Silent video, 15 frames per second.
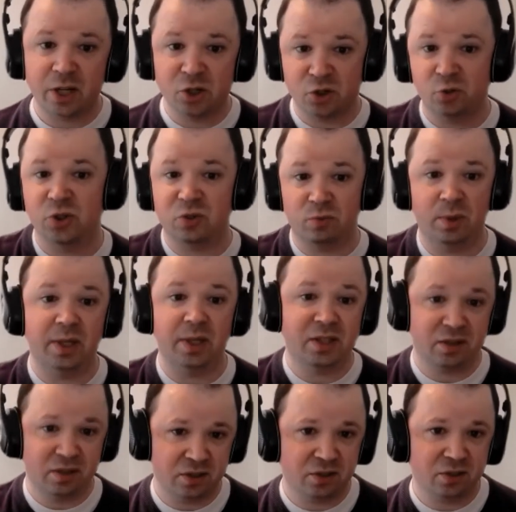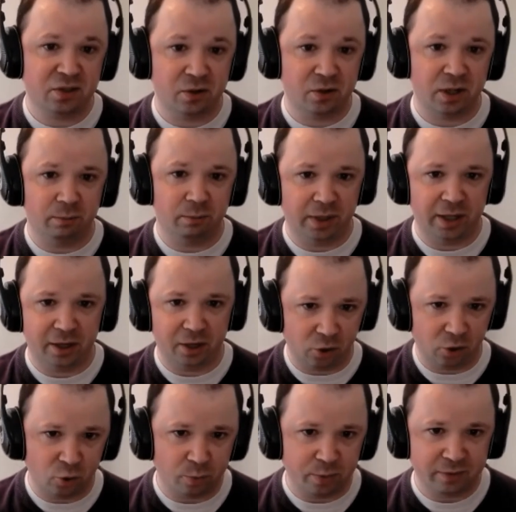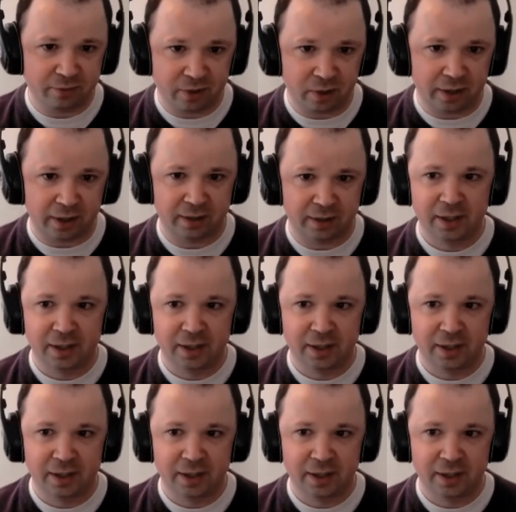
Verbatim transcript: because you'll just release this sodium and it'll all be fine.